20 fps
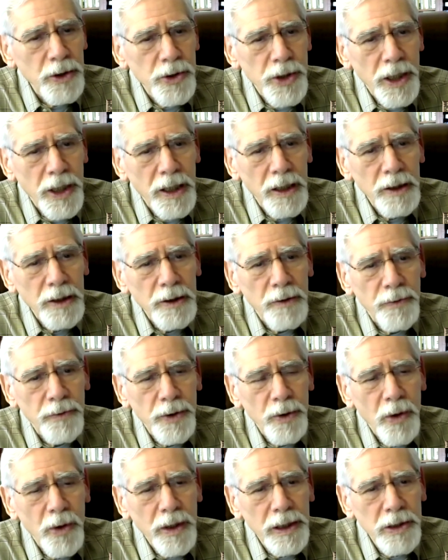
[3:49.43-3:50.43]
chair of
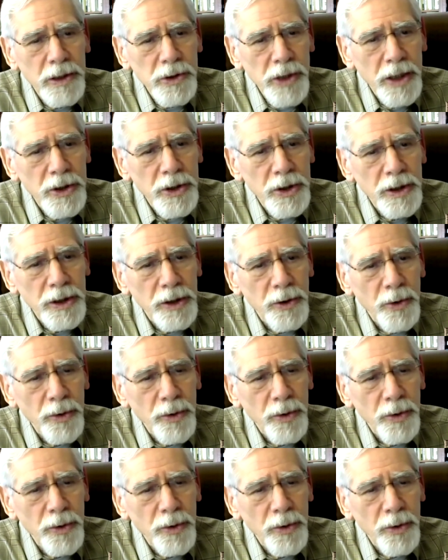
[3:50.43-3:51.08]
the organization that